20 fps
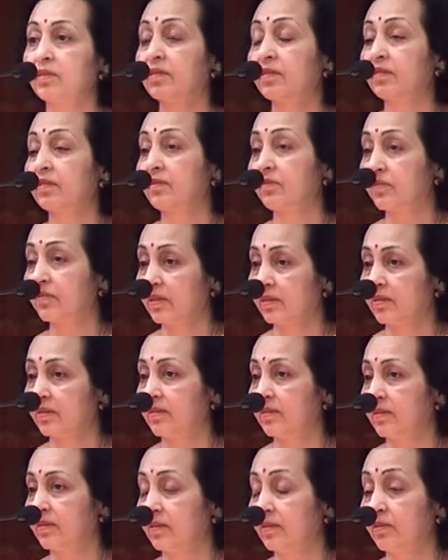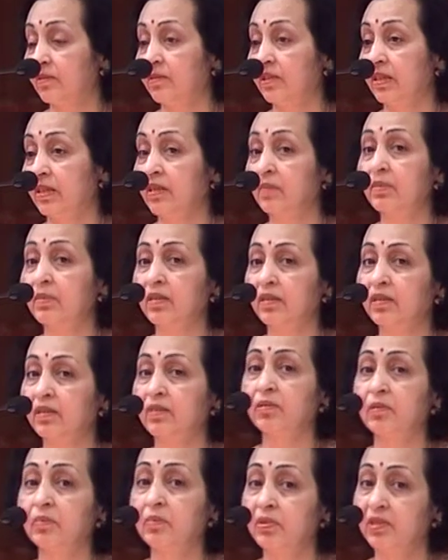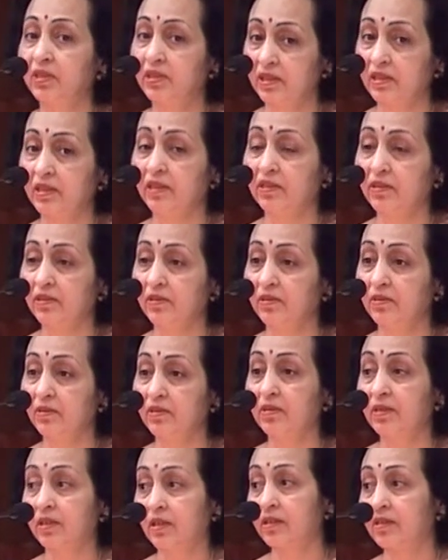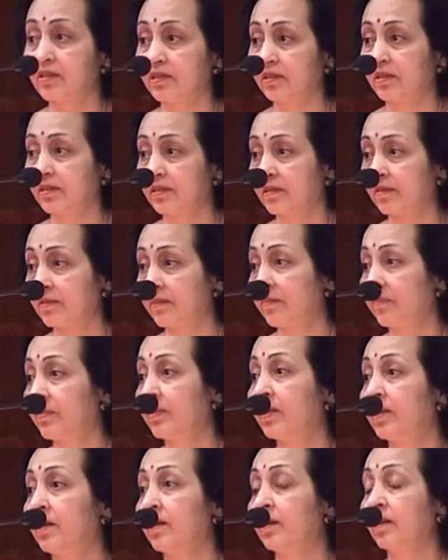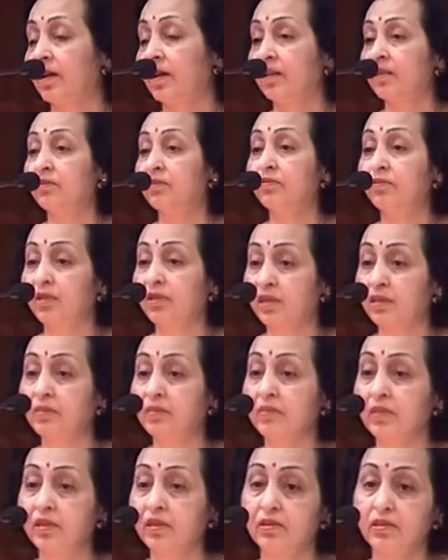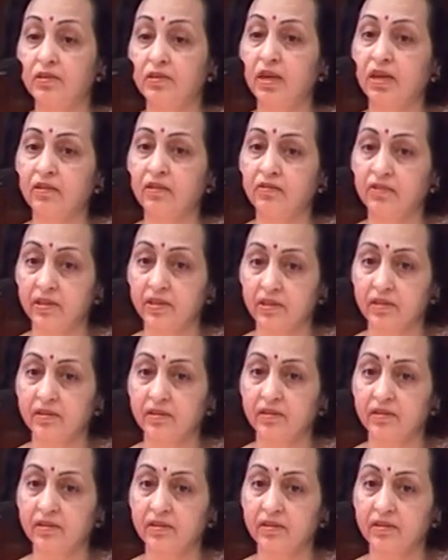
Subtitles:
is the difference, and you really begin to appreciate your own culture and the freedom that you have here.